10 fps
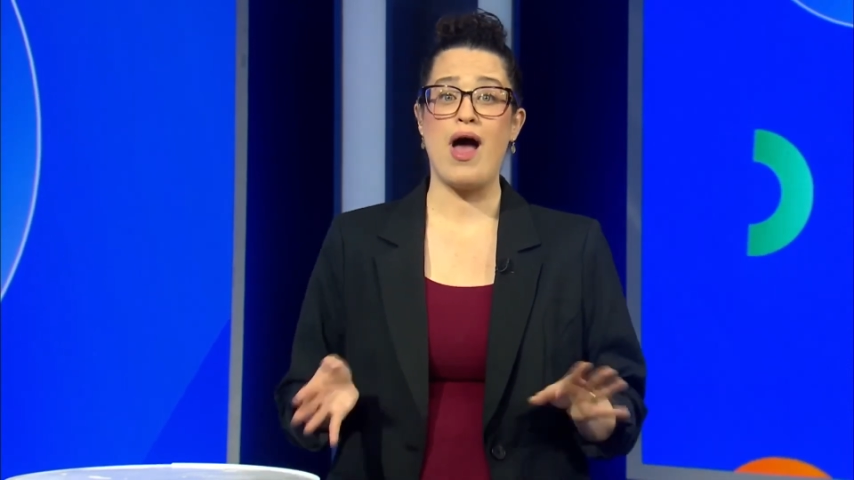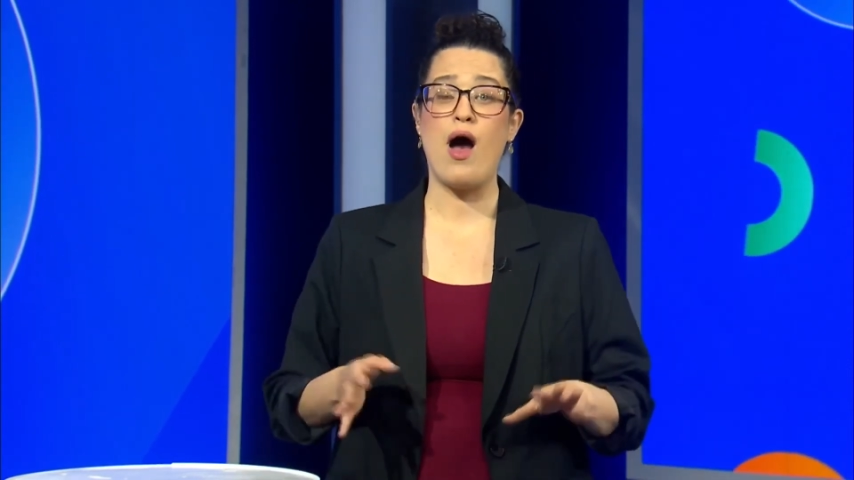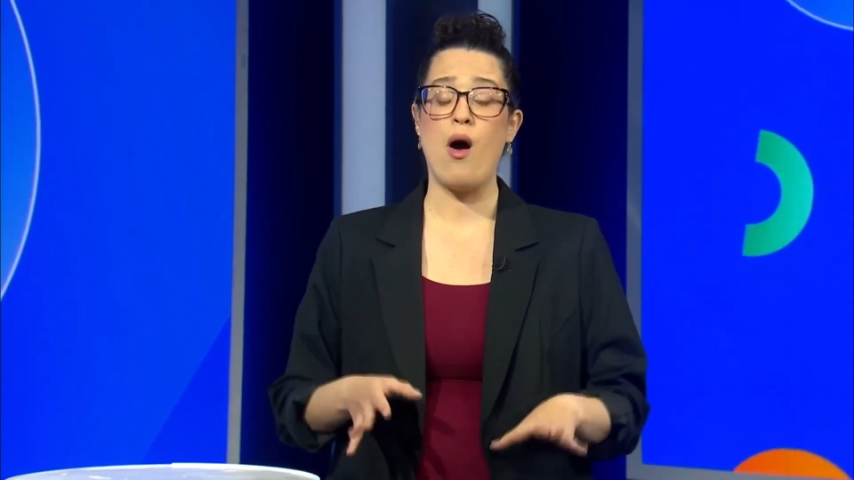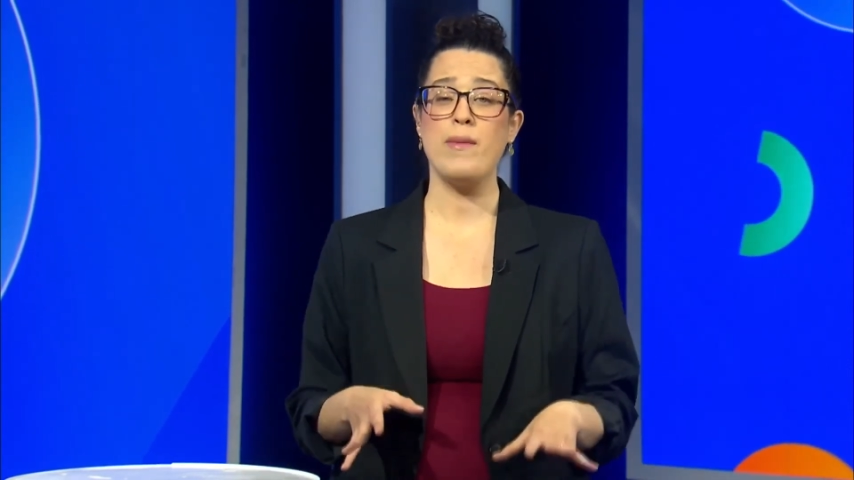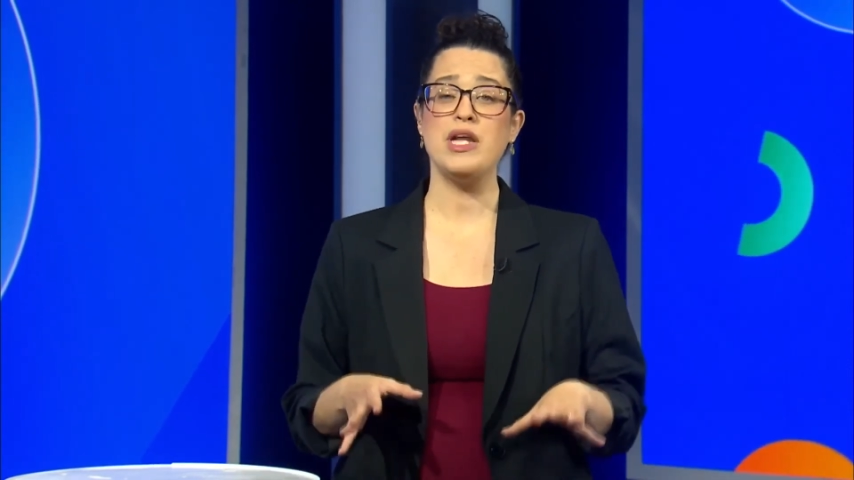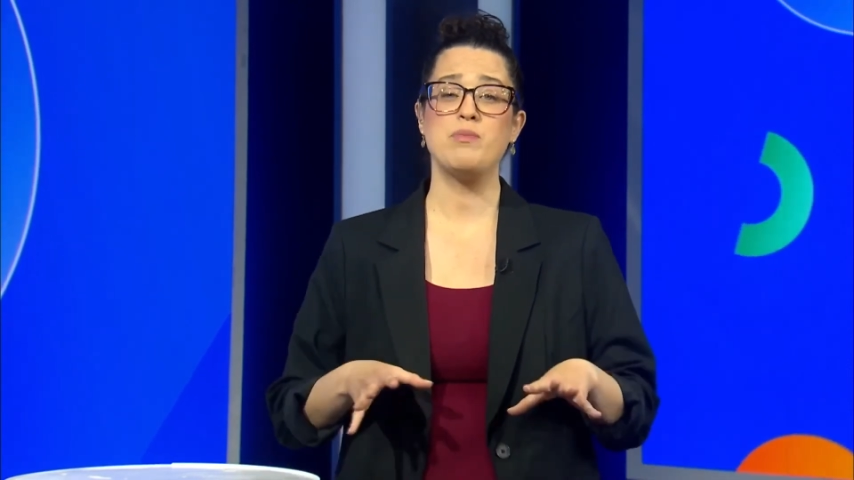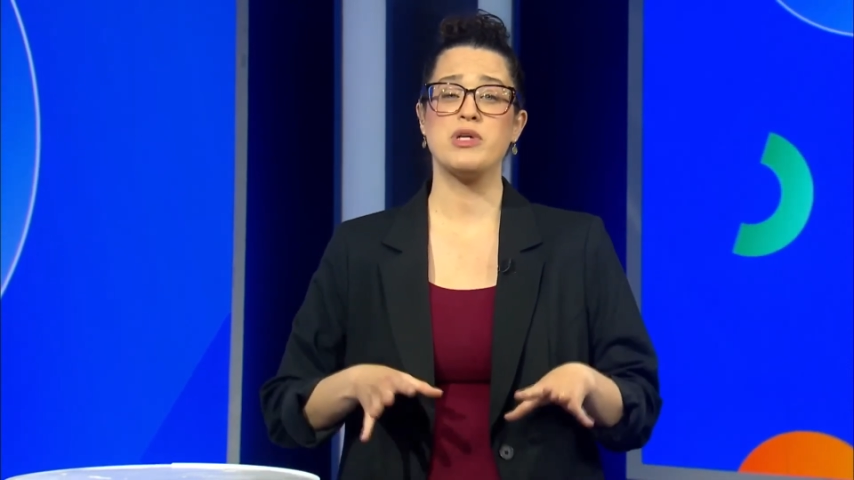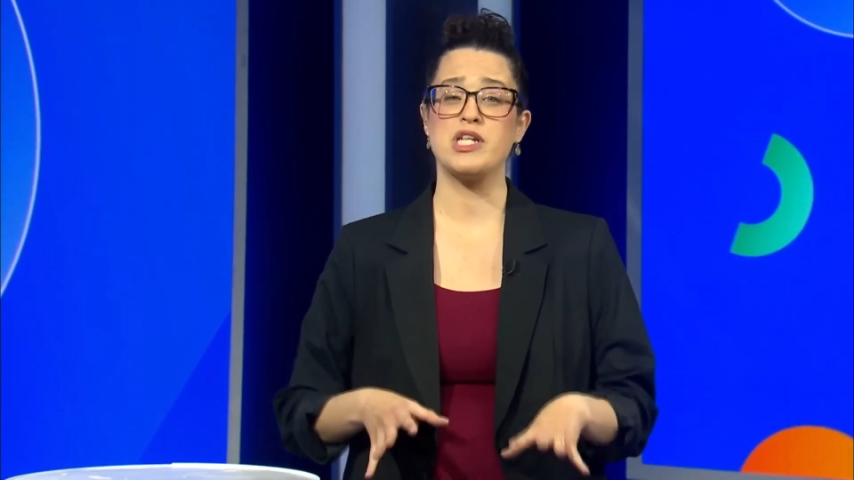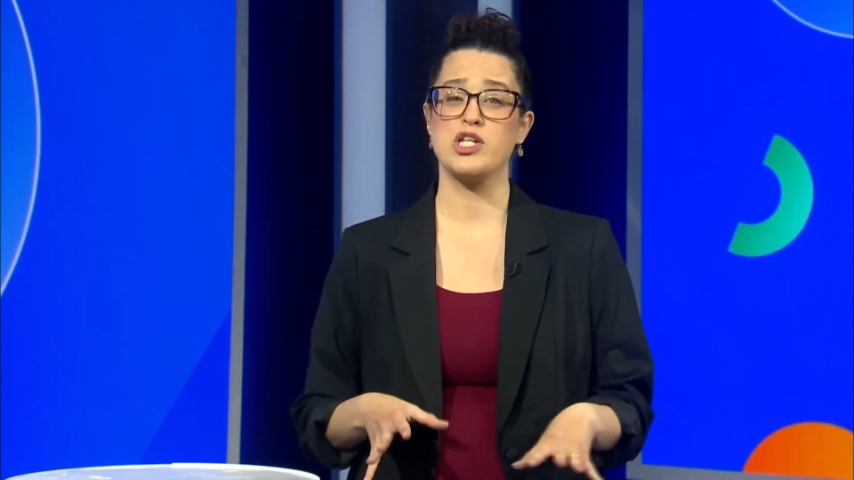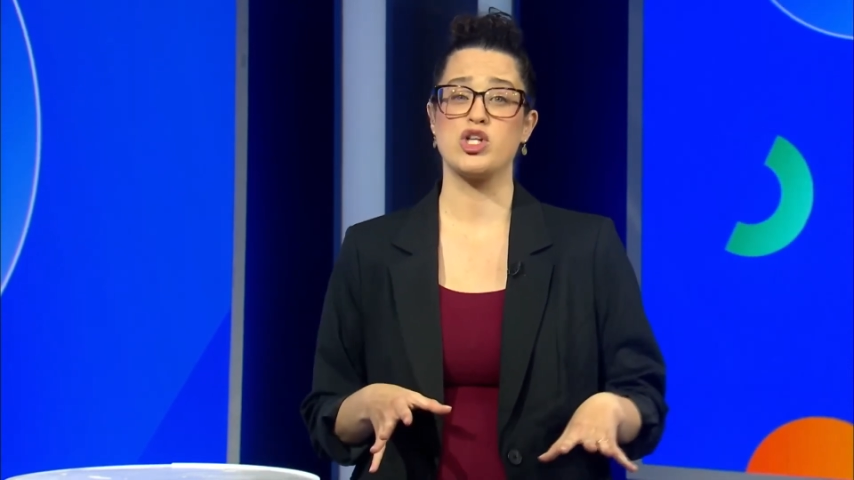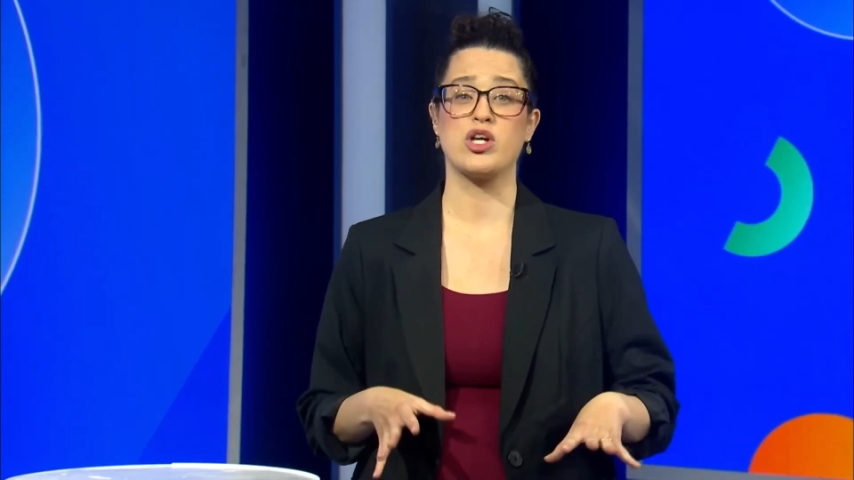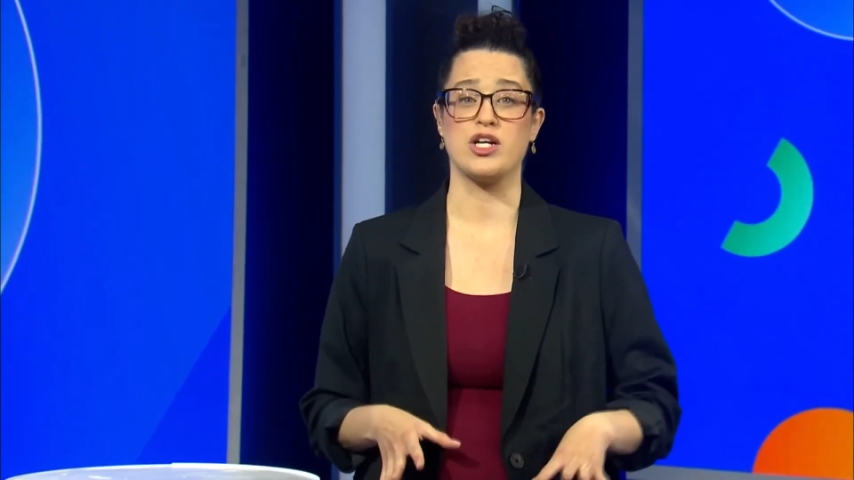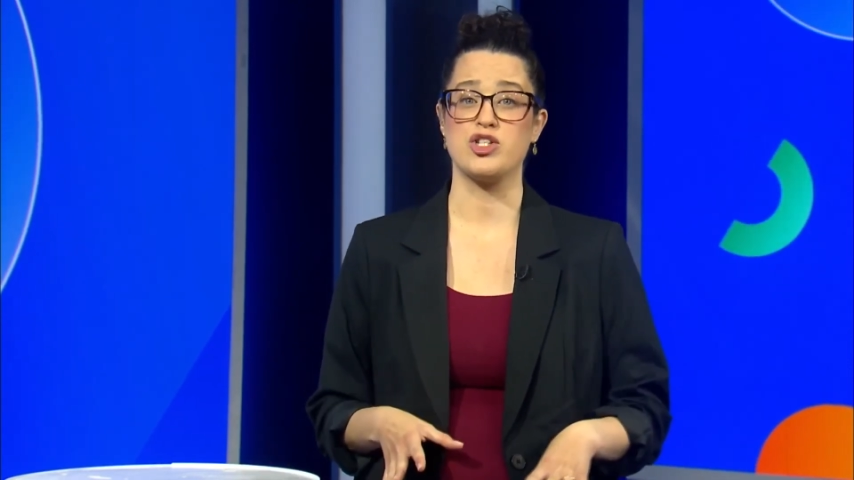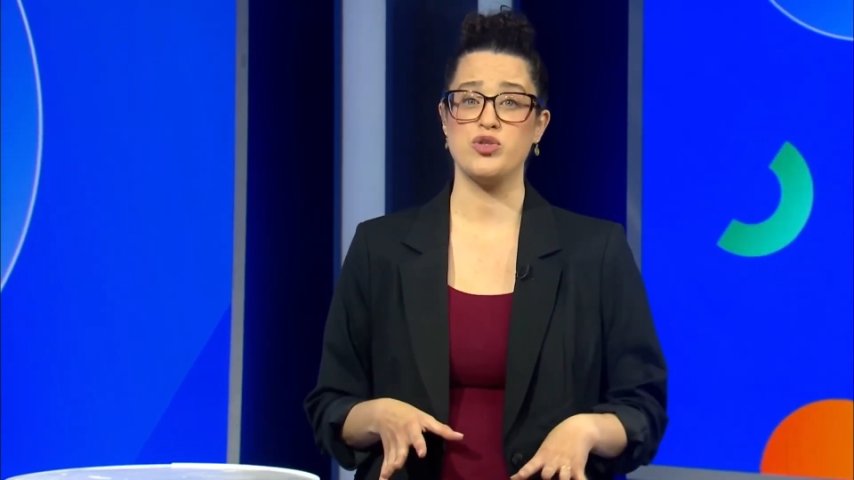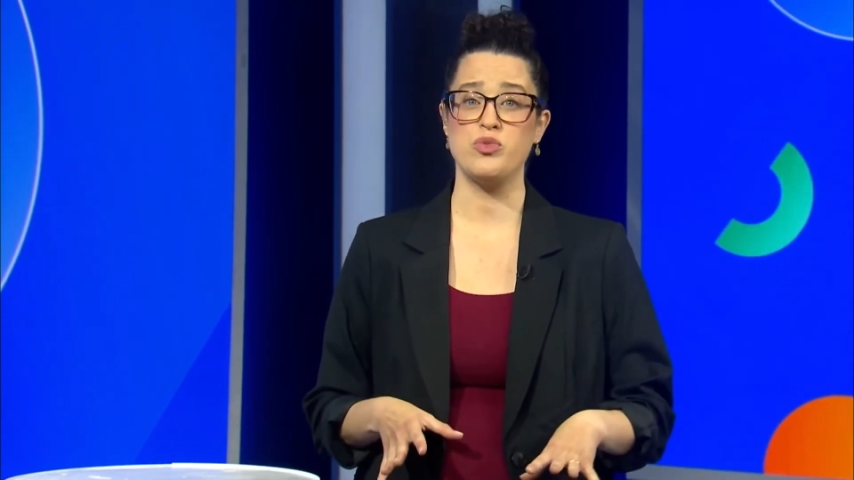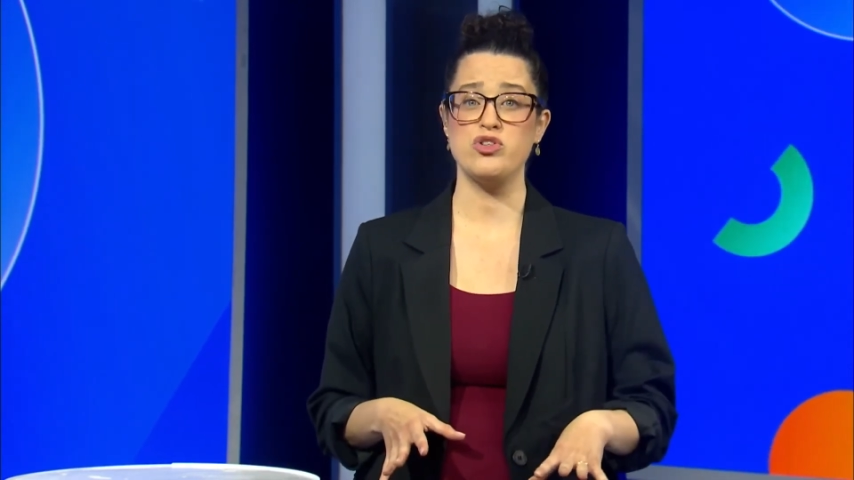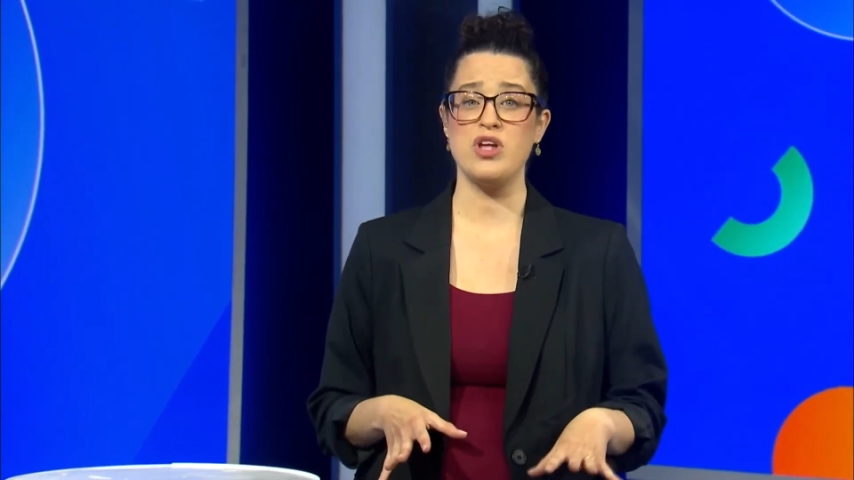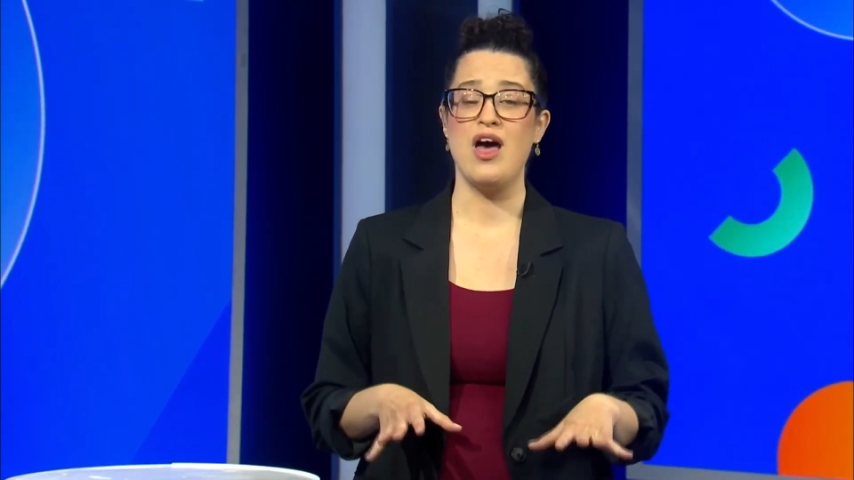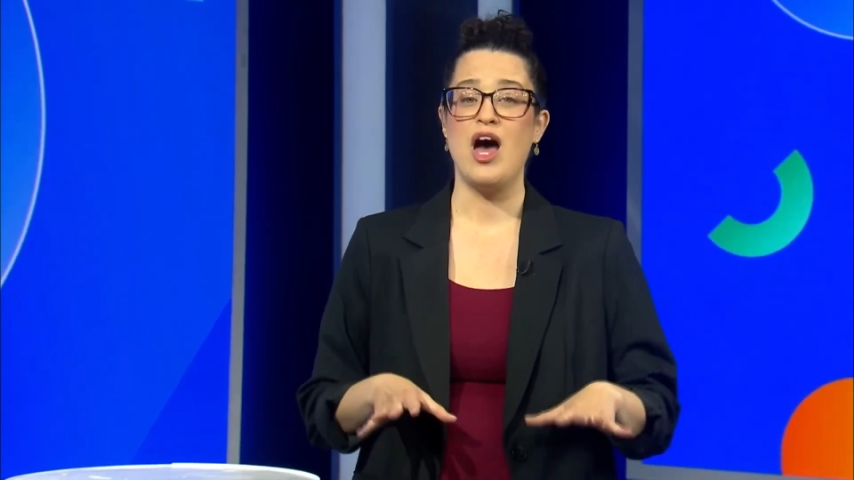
how many potential customers